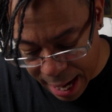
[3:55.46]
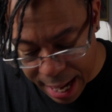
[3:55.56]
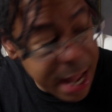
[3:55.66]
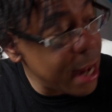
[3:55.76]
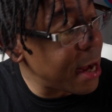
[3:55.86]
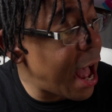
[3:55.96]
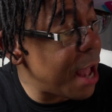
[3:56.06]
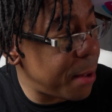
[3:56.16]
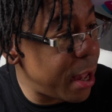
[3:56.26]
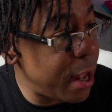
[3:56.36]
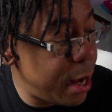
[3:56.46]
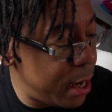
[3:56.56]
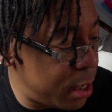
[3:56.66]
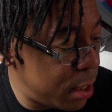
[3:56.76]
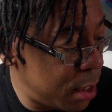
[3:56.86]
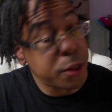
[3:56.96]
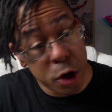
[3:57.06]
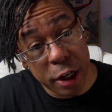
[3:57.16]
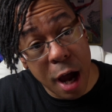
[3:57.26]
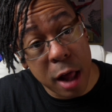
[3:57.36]
And I paid
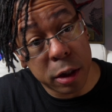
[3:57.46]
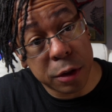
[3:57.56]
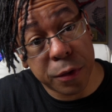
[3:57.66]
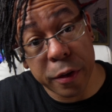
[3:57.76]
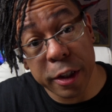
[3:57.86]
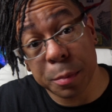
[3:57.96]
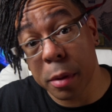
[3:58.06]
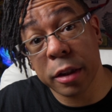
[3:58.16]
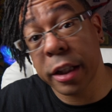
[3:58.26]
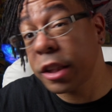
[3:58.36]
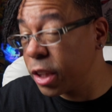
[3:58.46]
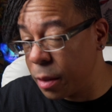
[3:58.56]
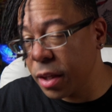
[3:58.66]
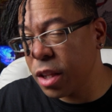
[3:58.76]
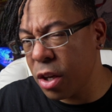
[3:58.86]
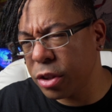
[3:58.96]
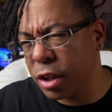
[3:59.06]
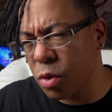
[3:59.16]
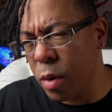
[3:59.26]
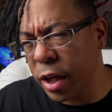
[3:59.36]
$30 for this book that should have been closer
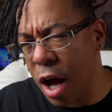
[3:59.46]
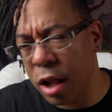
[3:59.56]
to $20.